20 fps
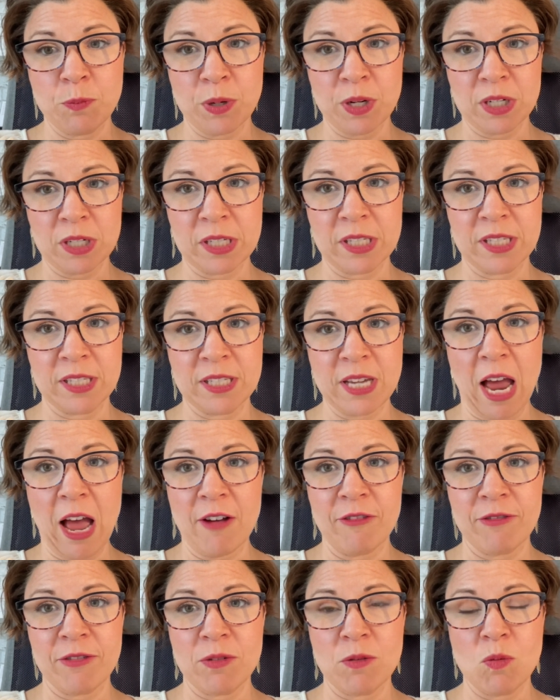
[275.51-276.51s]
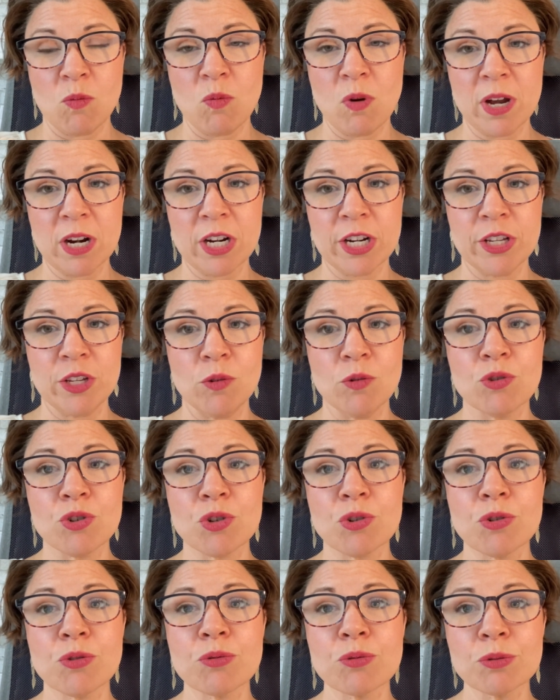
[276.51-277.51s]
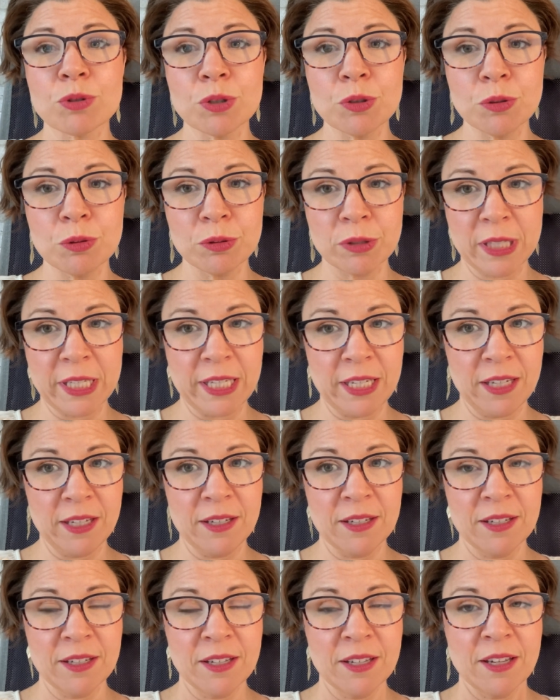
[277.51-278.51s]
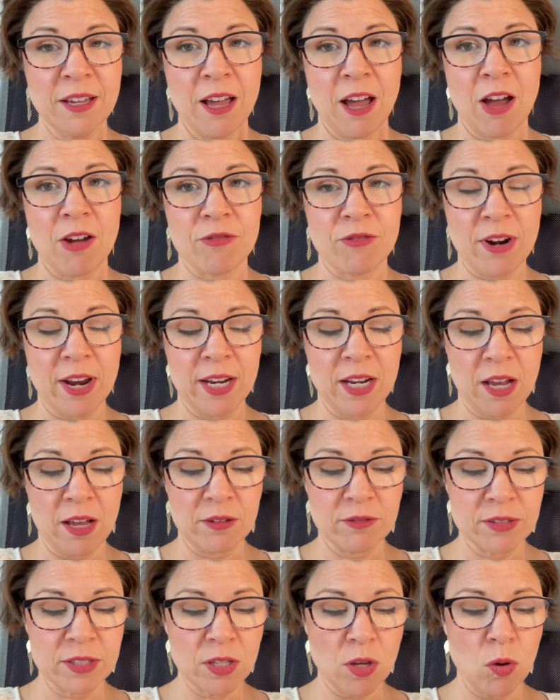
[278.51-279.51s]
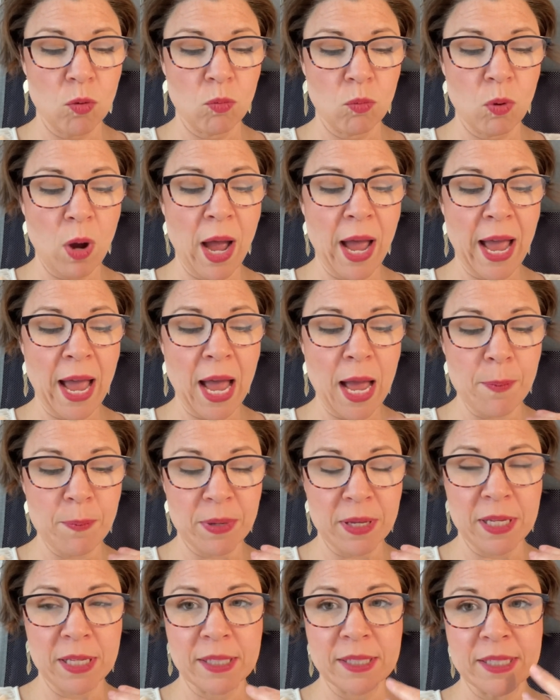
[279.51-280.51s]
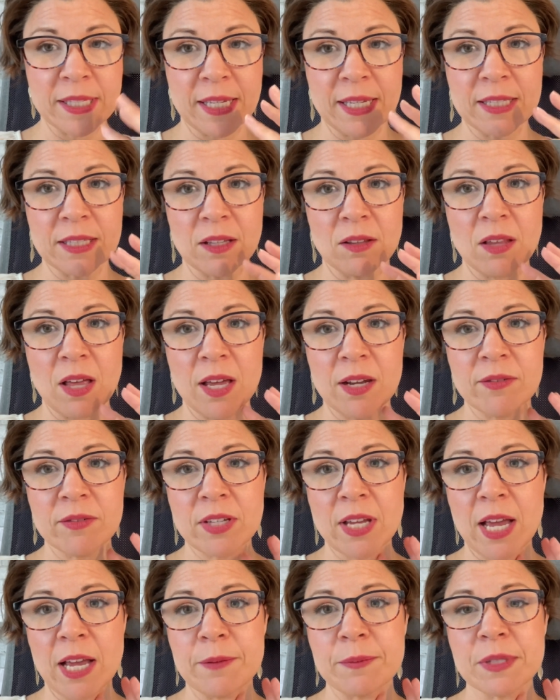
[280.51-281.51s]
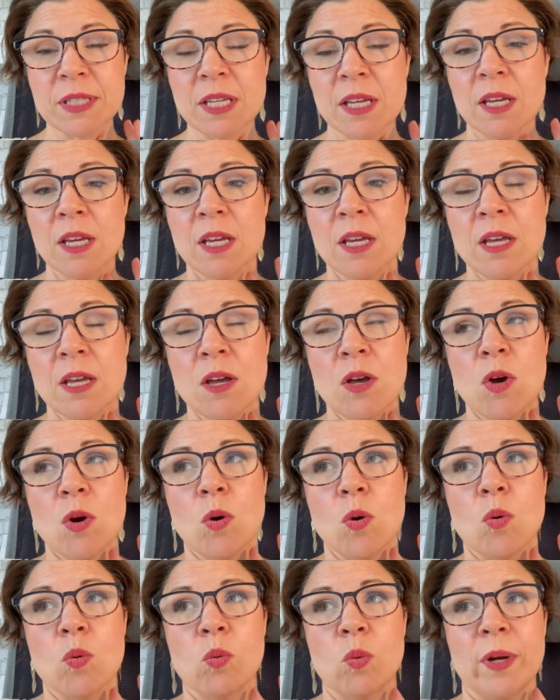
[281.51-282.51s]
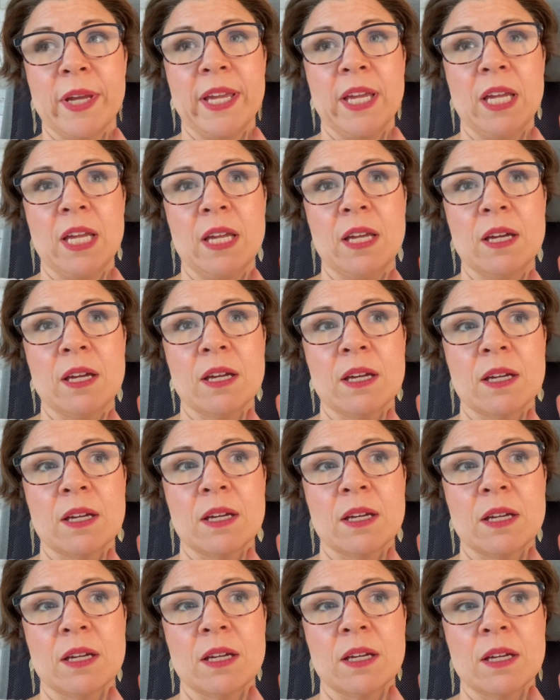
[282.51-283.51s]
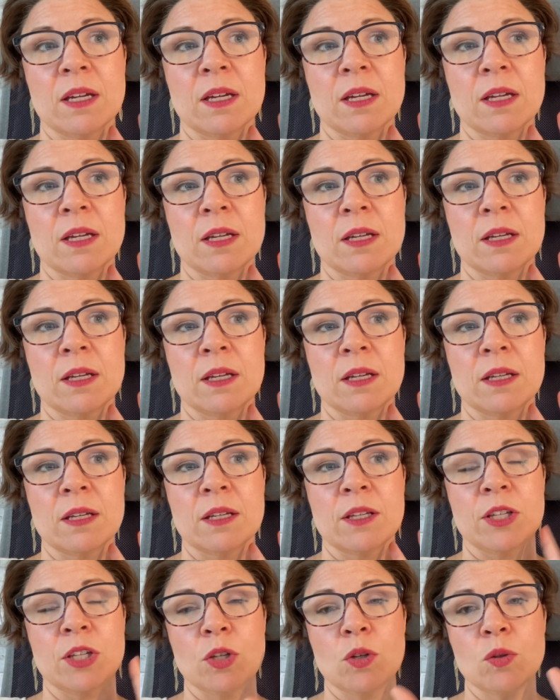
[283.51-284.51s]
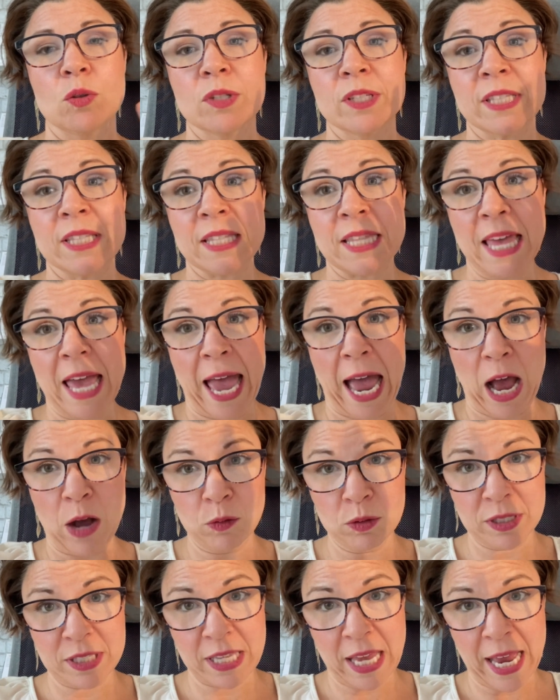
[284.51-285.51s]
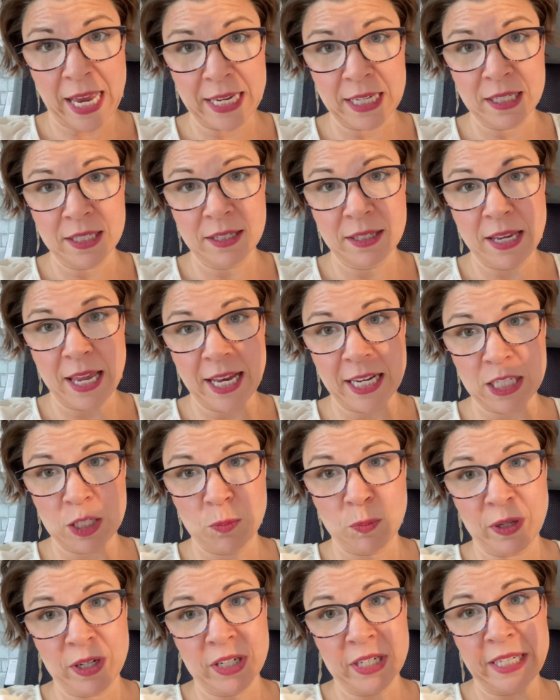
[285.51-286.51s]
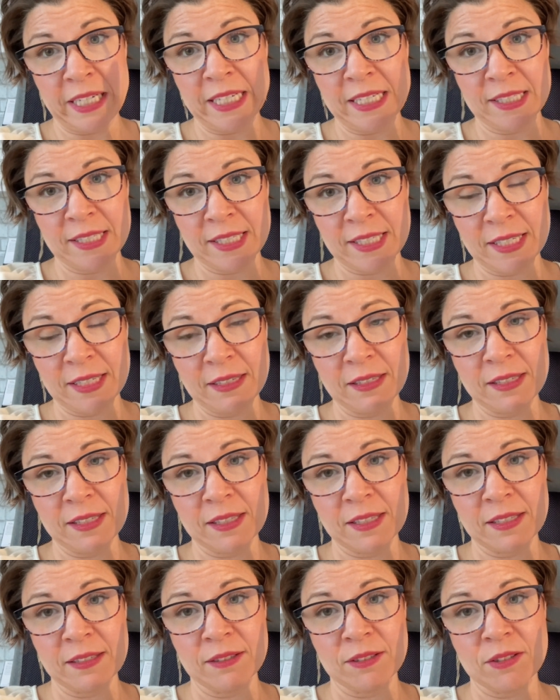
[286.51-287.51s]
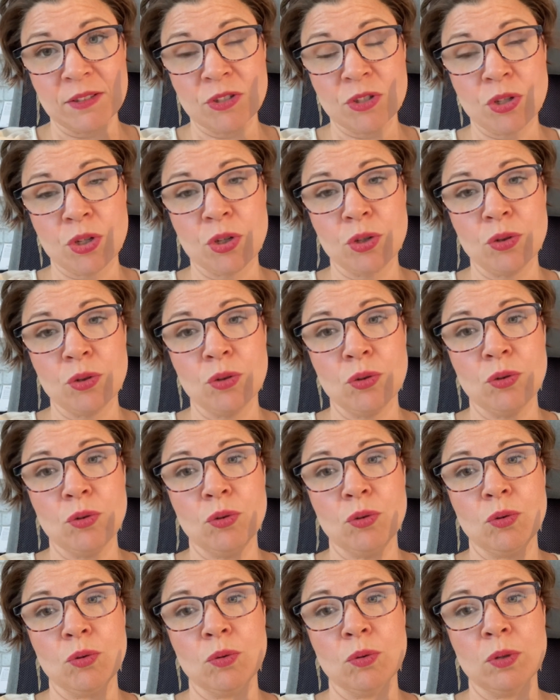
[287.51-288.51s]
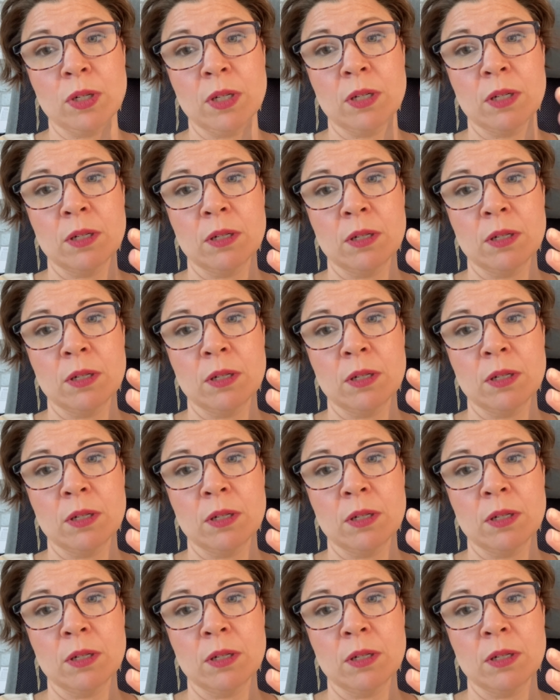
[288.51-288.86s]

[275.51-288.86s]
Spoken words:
stuff? What are you truly afraid of? So what happens is a lot of times we use outside experiences to